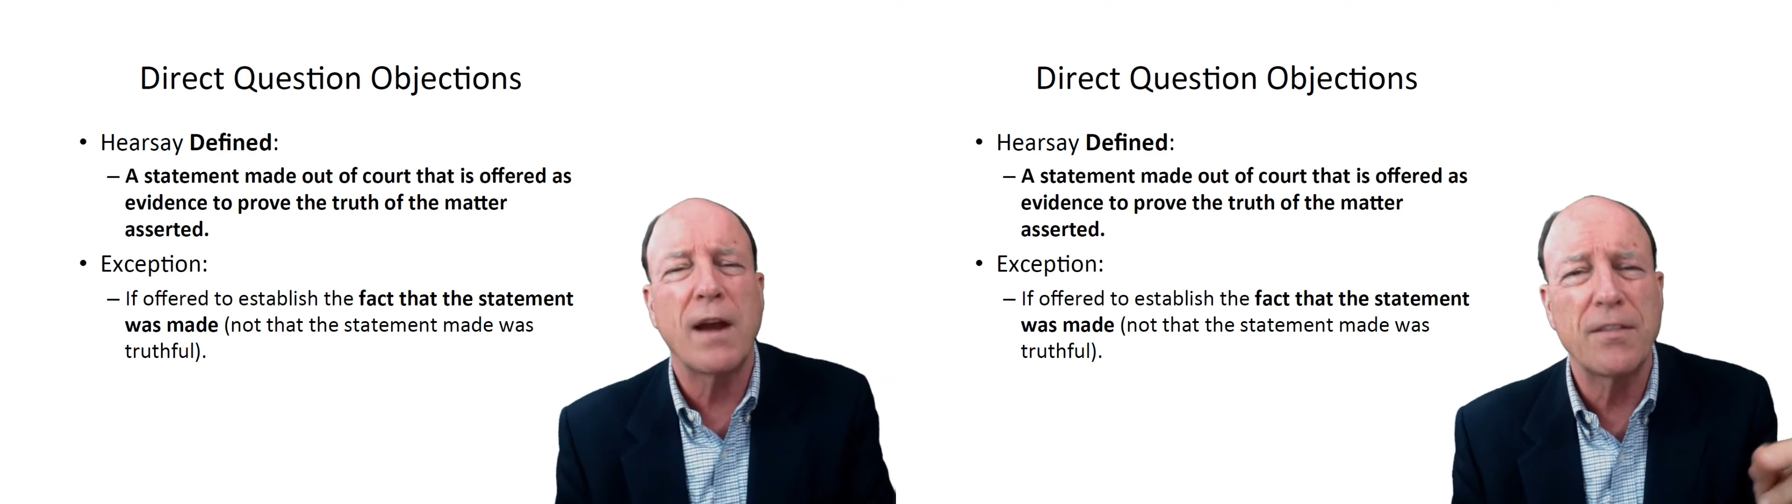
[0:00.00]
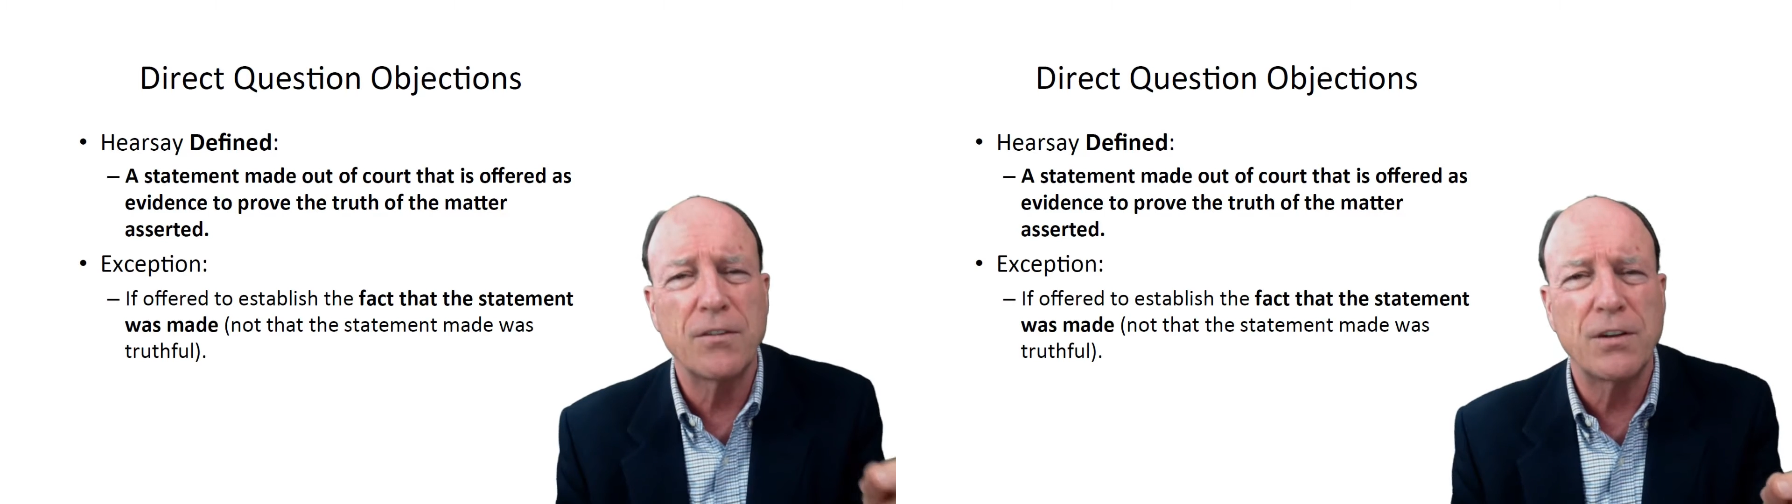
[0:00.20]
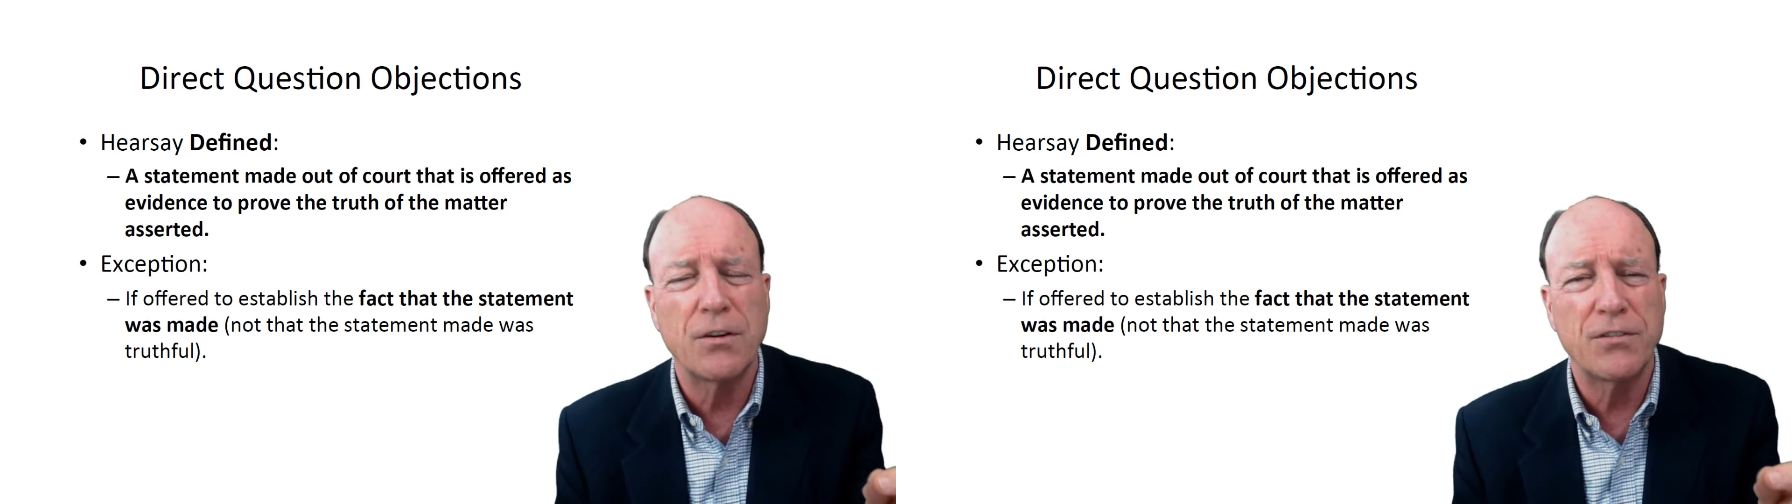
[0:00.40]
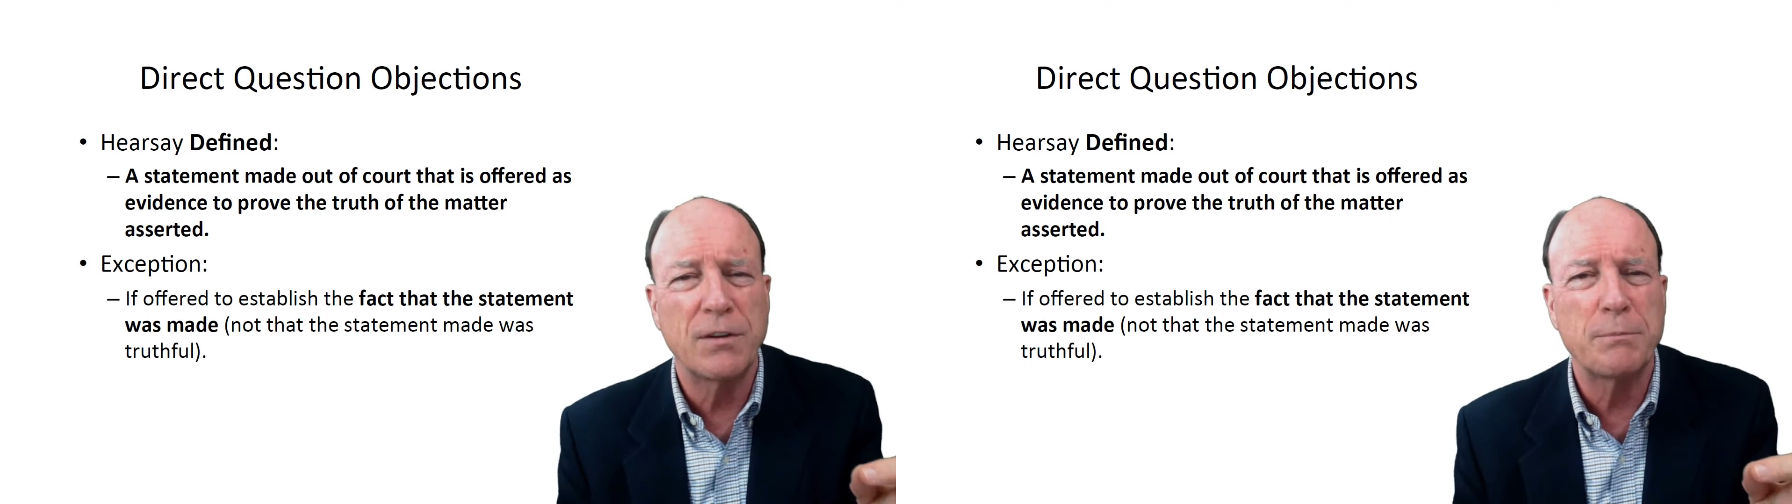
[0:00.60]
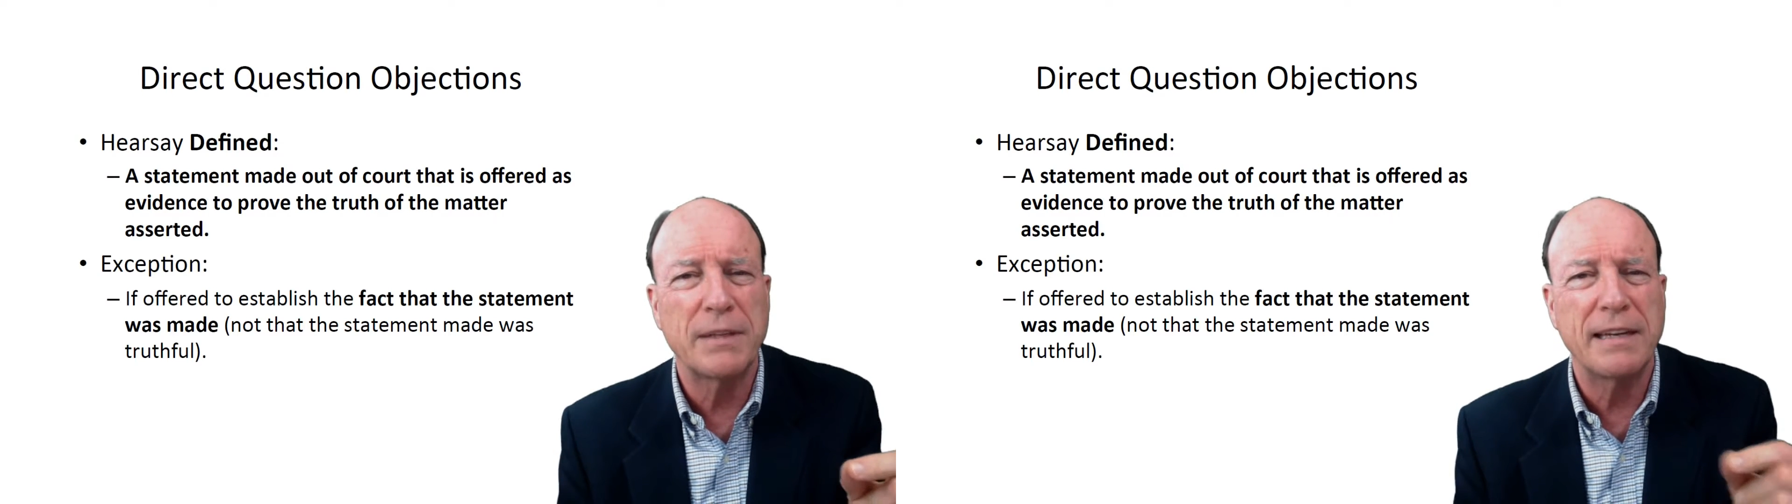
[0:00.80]
Rather, you're
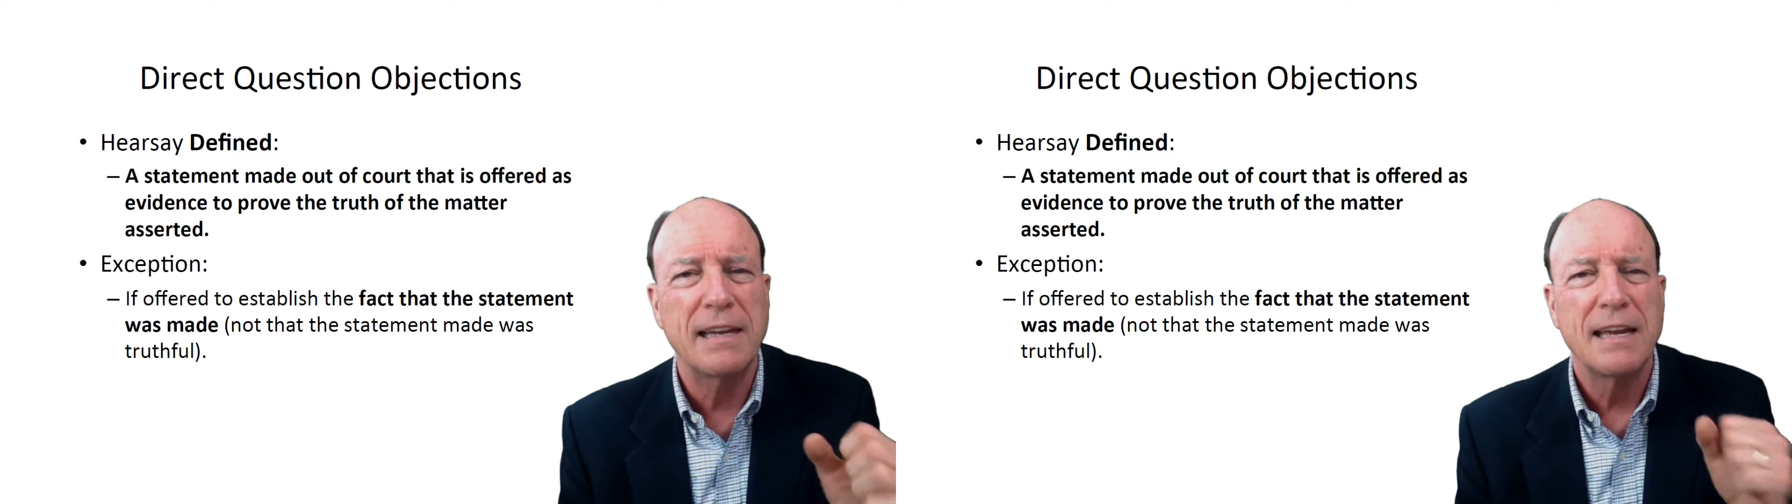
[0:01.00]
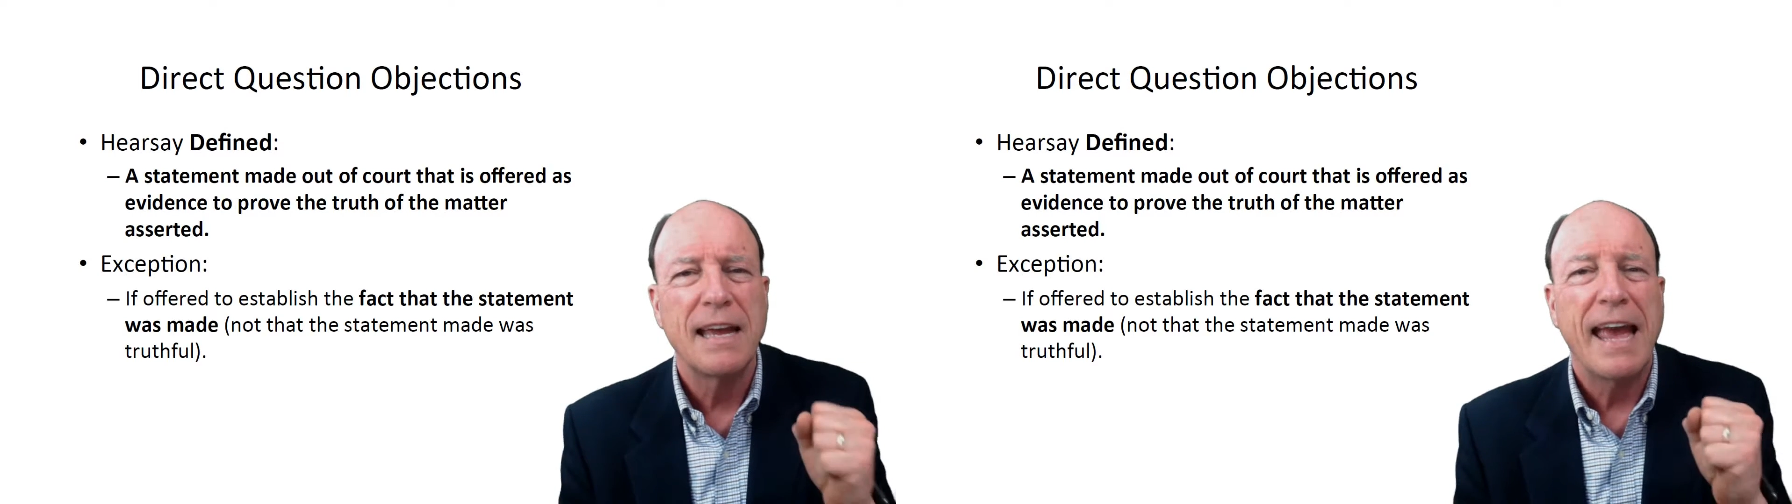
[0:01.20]
simply